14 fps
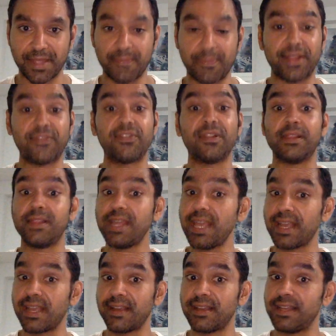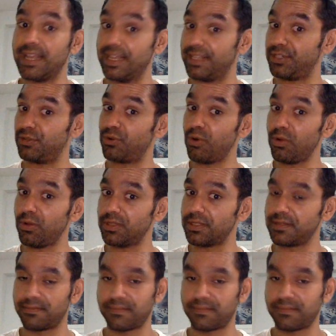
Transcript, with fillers: But it's still a thing, it's still gold.